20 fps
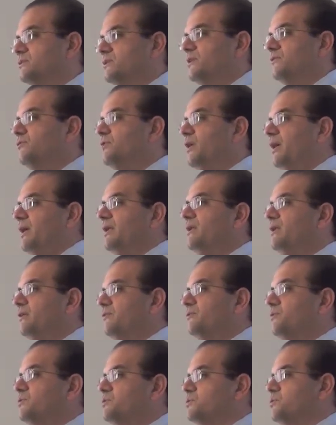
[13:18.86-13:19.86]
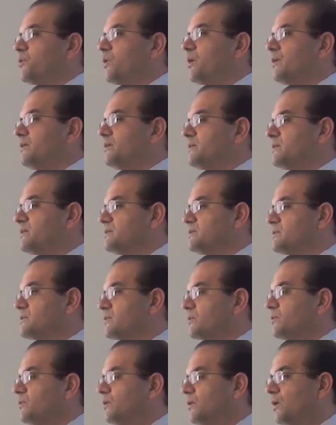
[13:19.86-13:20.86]
give you any of those quantities.
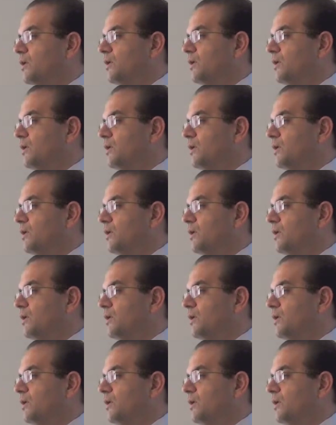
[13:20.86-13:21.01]
So